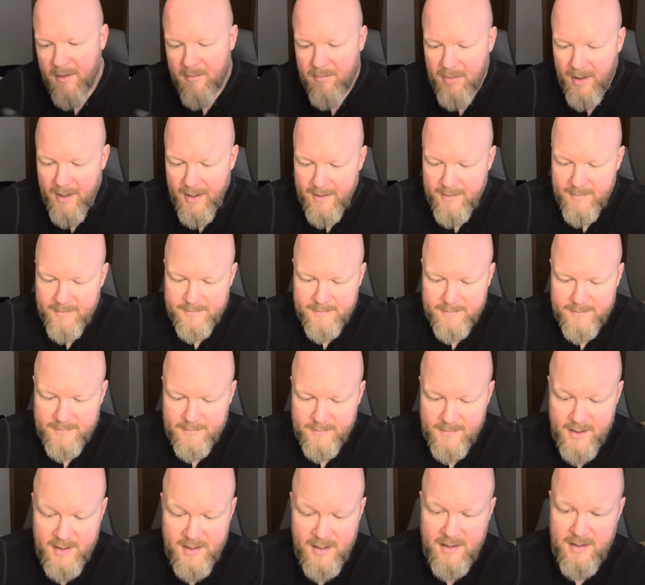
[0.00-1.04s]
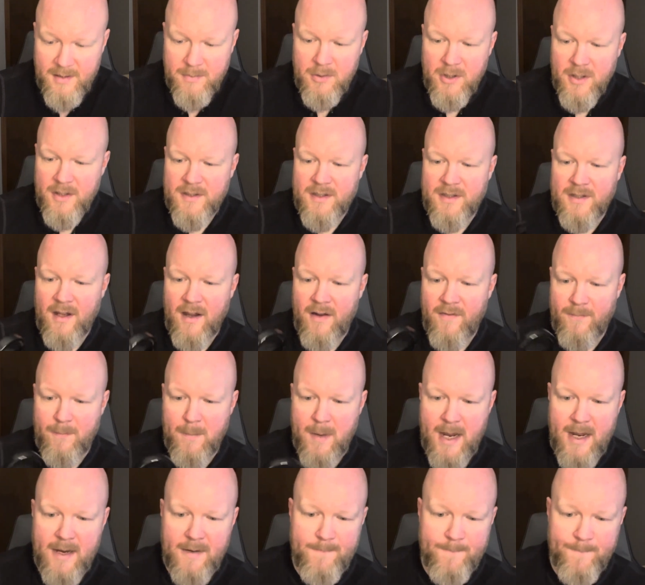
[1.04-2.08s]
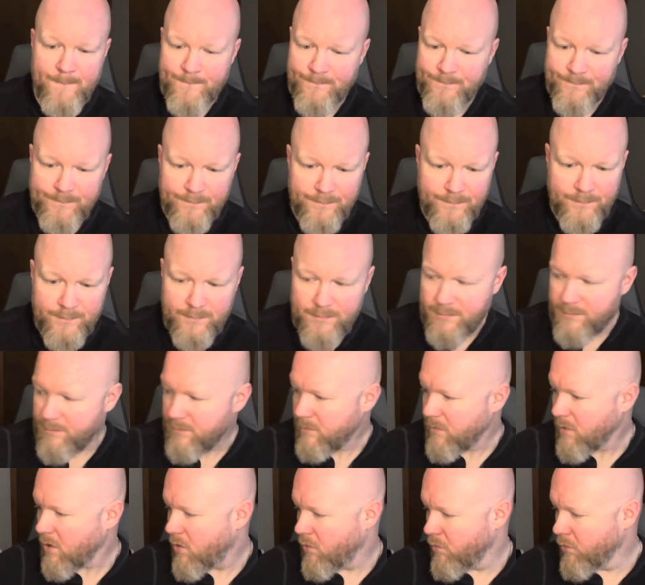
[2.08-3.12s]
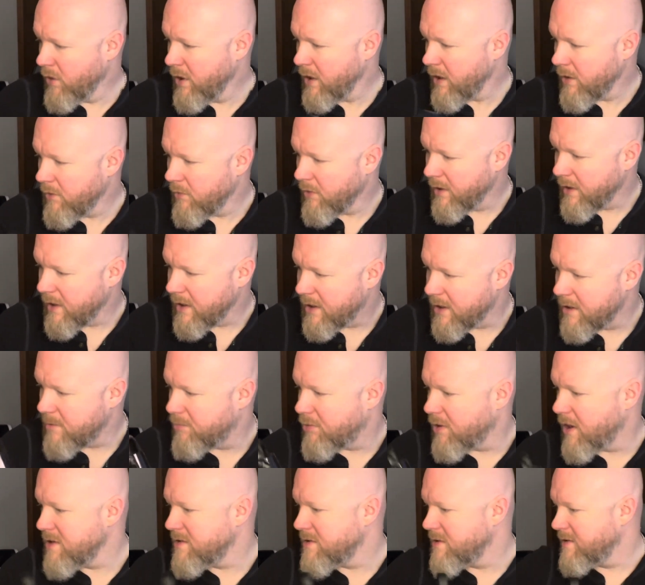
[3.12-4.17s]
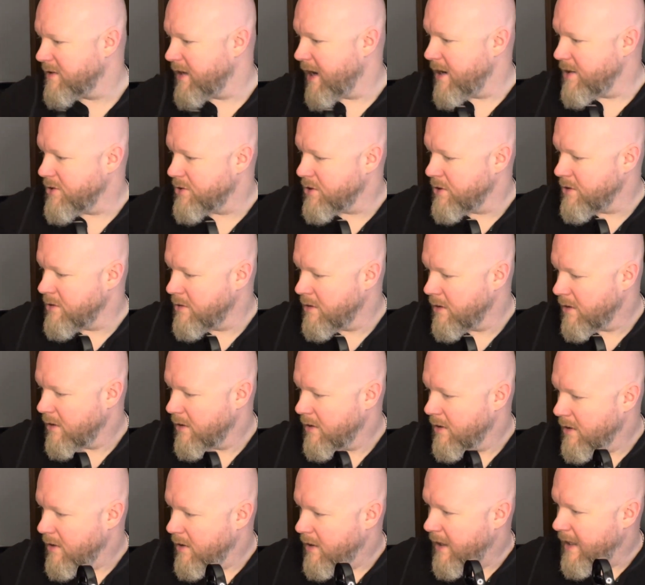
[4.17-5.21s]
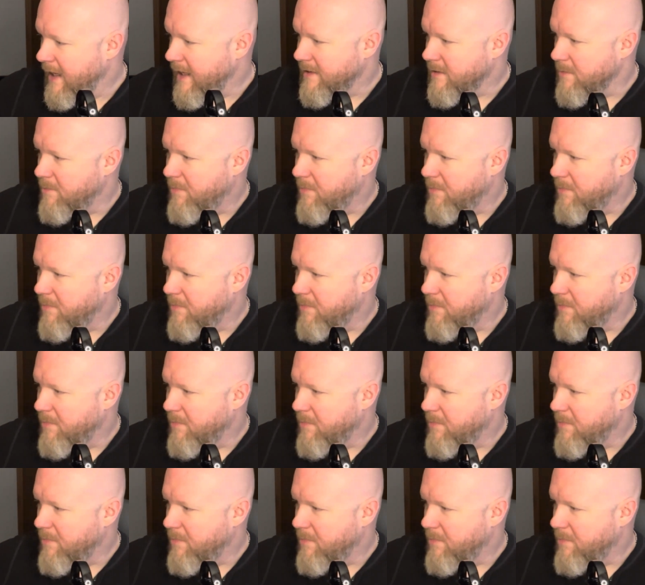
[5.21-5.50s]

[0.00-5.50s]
But this is some good stuff, man. Really, really good presentation. I got the